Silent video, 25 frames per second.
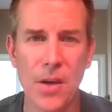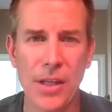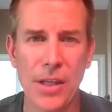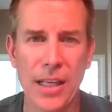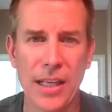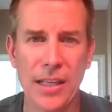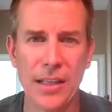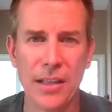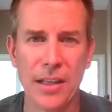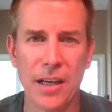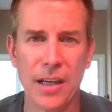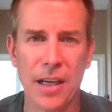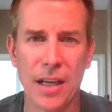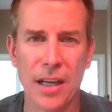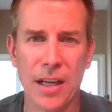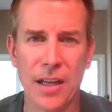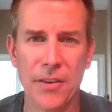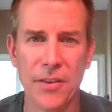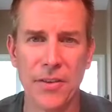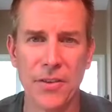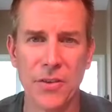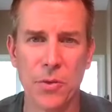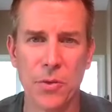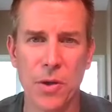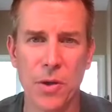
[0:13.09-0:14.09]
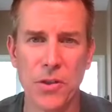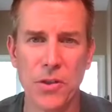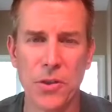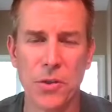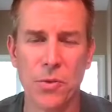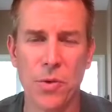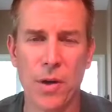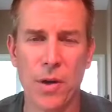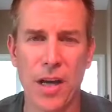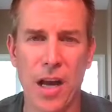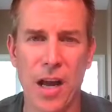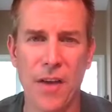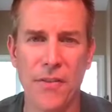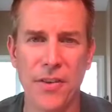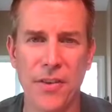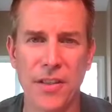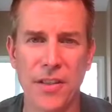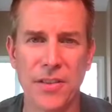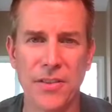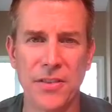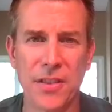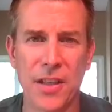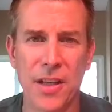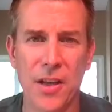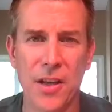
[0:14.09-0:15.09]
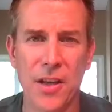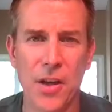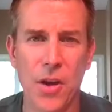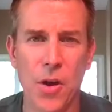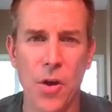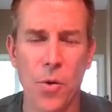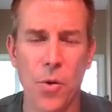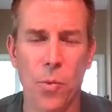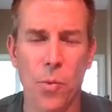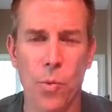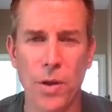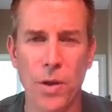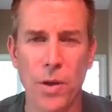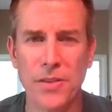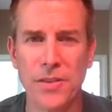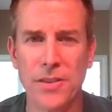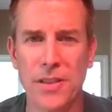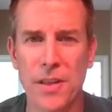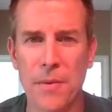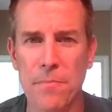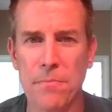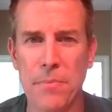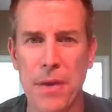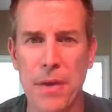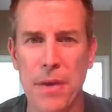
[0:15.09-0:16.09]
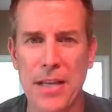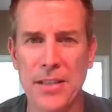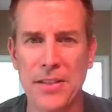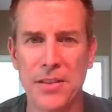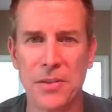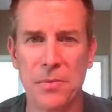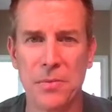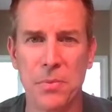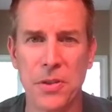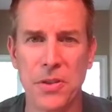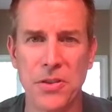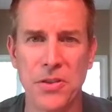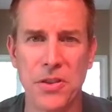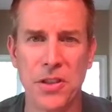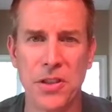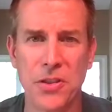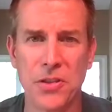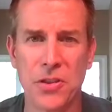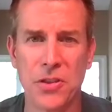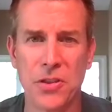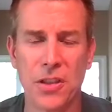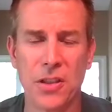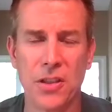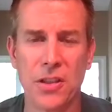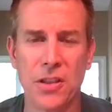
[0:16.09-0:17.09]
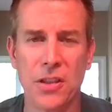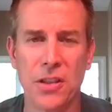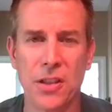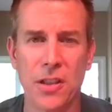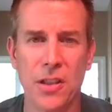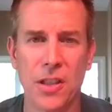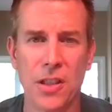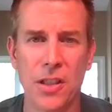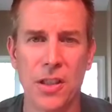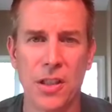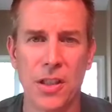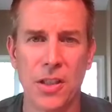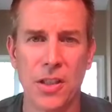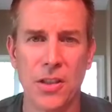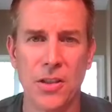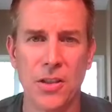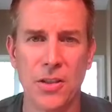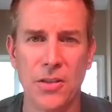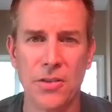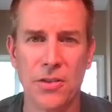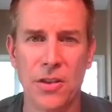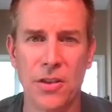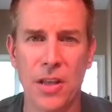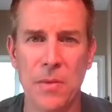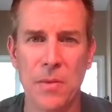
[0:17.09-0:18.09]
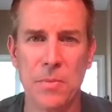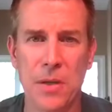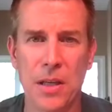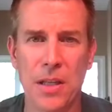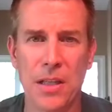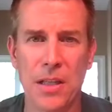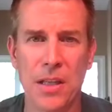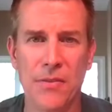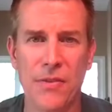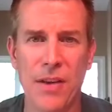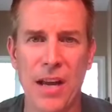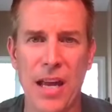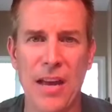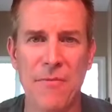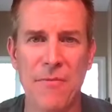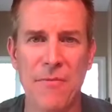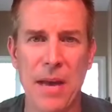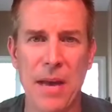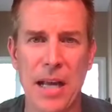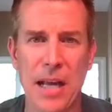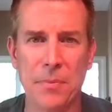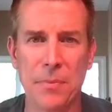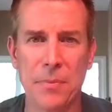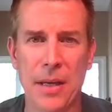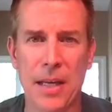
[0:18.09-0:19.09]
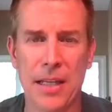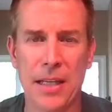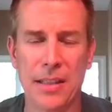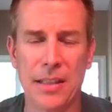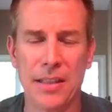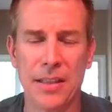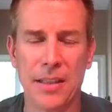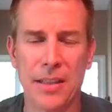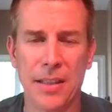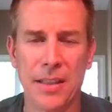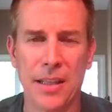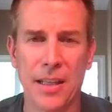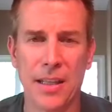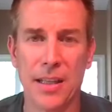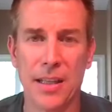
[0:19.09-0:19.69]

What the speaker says: Get this question quite often is, what's the best position to sleep in if I have back pain?